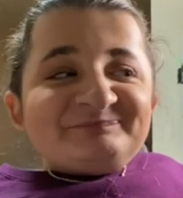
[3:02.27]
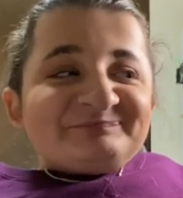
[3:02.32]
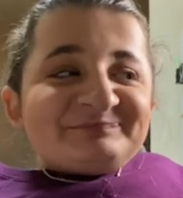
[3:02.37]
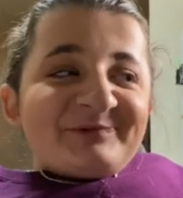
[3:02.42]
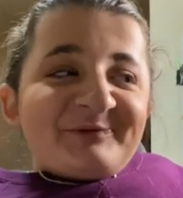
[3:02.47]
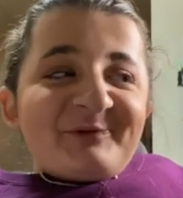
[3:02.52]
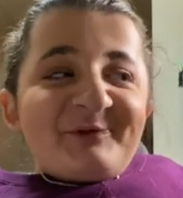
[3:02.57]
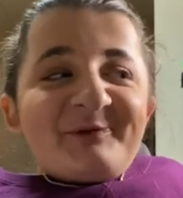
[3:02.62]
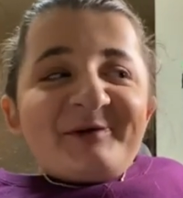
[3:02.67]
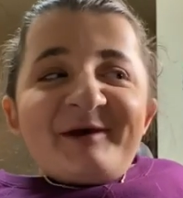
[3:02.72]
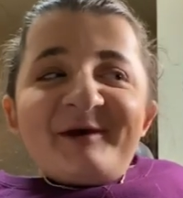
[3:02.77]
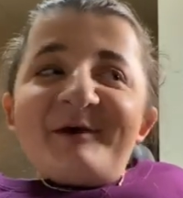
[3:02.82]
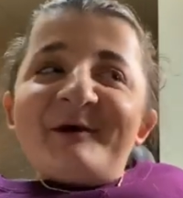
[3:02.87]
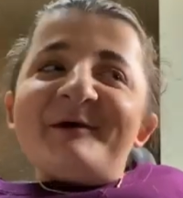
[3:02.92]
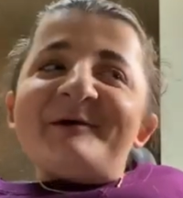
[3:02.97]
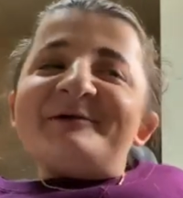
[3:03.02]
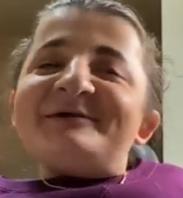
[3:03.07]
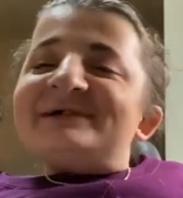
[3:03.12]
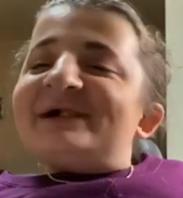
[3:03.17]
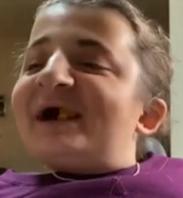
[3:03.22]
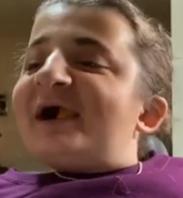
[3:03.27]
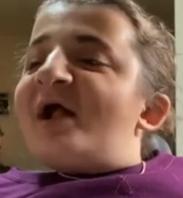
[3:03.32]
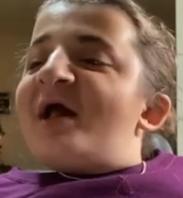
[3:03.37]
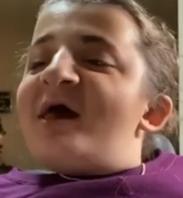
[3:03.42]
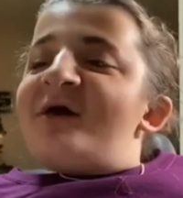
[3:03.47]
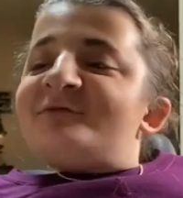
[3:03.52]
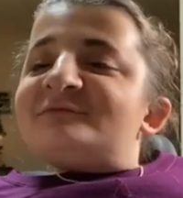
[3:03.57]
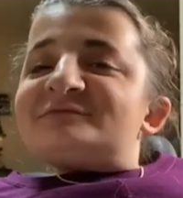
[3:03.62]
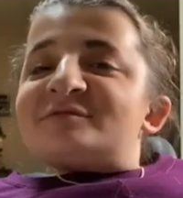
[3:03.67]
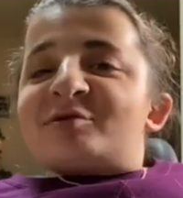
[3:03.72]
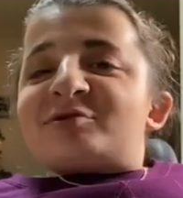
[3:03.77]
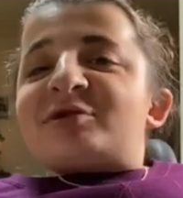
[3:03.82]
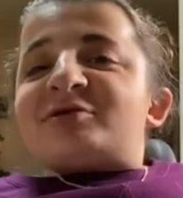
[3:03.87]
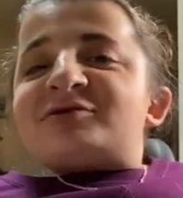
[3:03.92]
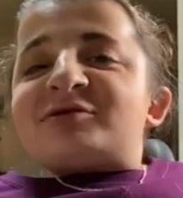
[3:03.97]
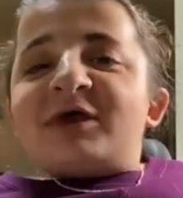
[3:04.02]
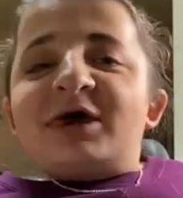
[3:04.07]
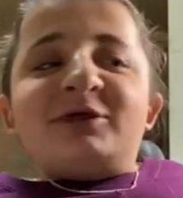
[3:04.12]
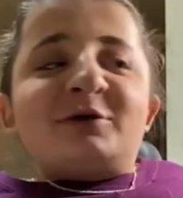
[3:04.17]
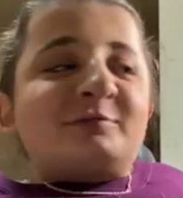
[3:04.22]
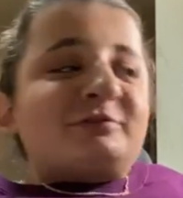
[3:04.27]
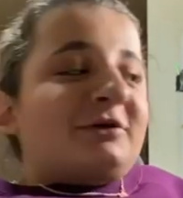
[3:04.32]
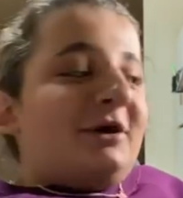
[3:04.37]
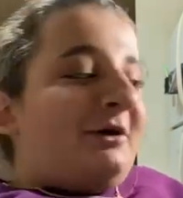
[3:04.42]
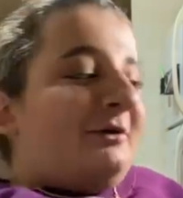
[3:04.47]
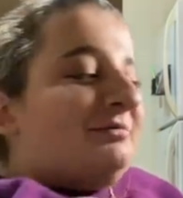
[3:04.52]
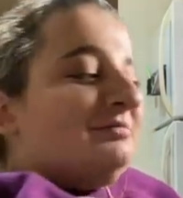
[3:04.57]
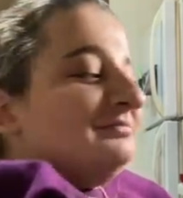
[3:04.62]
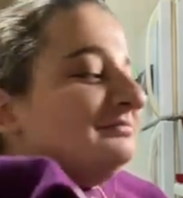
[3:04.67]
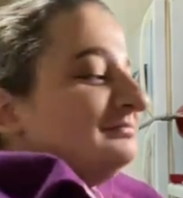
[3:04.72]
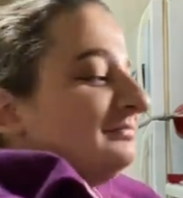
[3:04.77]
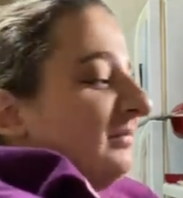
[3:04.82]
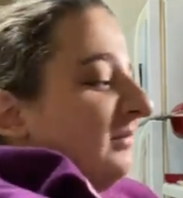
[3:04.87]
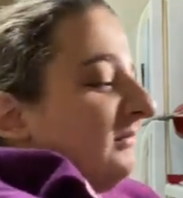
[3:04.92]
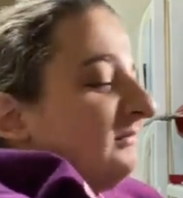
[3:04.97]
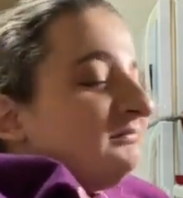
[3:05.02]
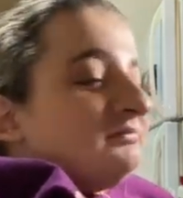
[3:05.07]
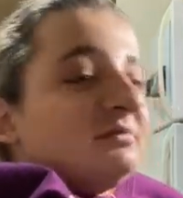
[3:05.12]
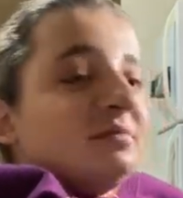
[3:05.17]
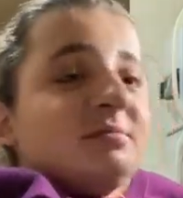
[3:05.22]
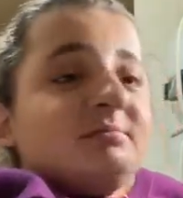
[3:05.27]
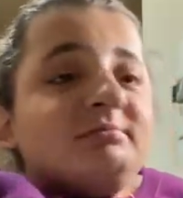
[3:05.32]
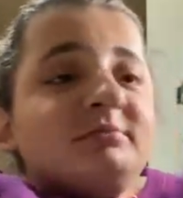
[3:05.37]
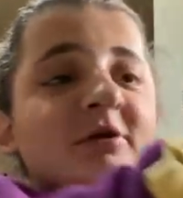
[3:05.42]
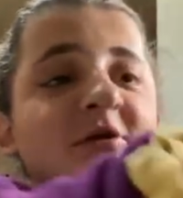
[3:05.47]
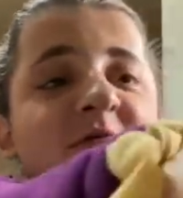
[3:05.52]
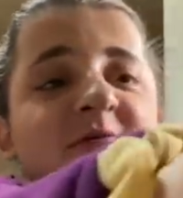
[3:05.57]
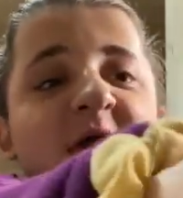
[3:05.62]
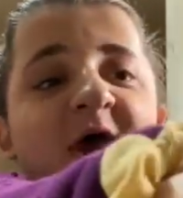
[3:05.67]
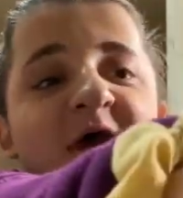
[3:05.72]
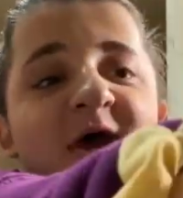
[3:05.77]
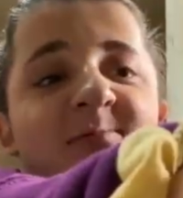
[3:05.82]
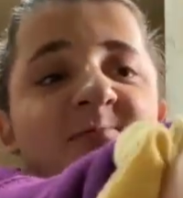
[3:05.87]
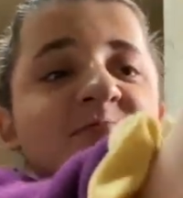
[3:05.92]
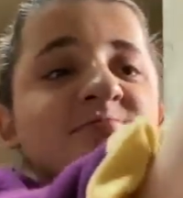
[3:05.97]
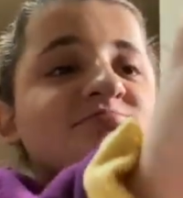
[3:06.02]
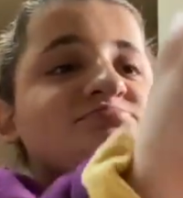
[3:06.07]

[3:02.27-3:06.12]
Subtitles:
Okay, yeah. It's a cheddar, bro. Move on.